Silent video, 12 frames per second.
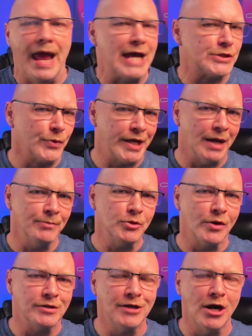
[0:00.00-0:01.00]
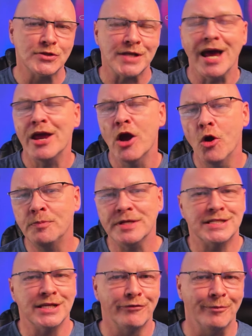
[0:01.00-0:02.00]
As we come to a close, I hope
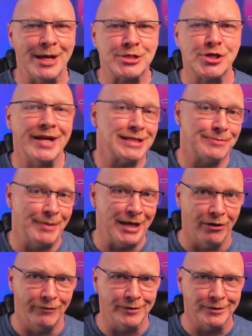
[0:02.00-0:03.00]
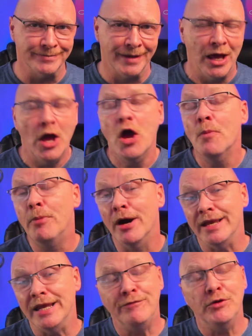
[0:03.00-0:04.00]
this information has been helpful.
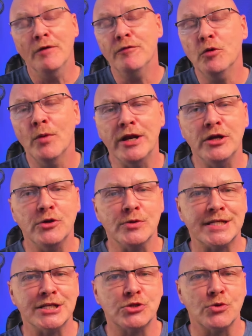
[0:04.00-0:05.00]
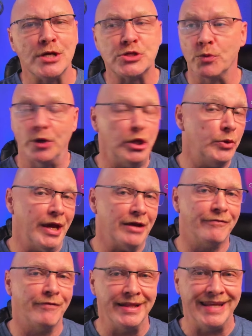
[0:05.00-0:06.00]
But if you ever run into a situation where you
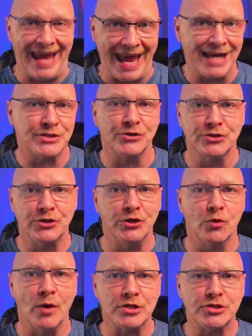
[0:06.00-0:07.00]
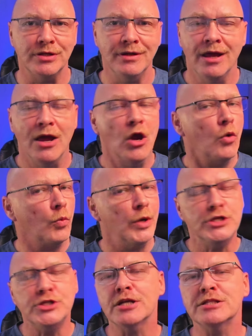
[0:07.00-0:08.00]
can't find the answer to your question,
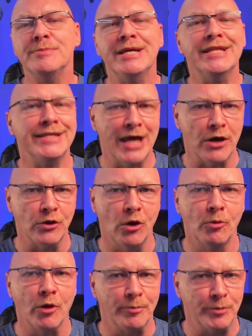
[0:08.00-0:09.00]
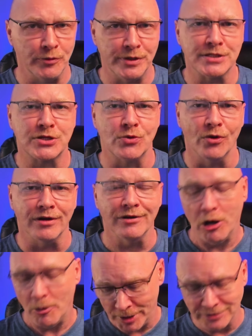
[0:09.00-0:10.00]
reach out to me in the Down Home Crypto Discord.
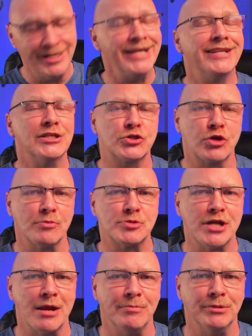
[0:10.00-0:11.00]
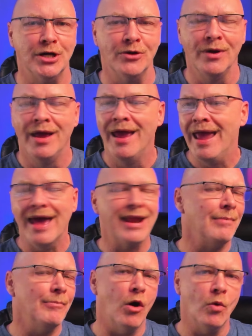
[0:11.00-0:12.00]
I'll put a link in the description down below, and
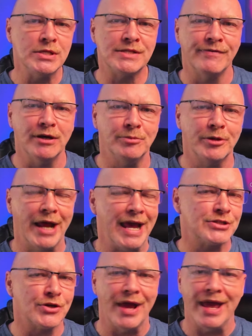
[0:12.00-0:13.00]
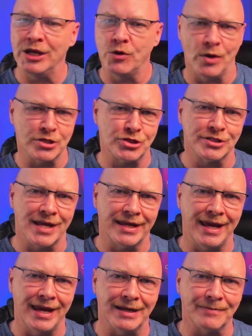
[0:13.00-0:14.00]
I'm always available to answer any questions I
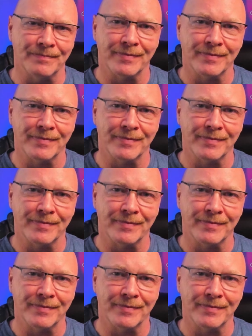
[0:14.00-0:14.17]
can.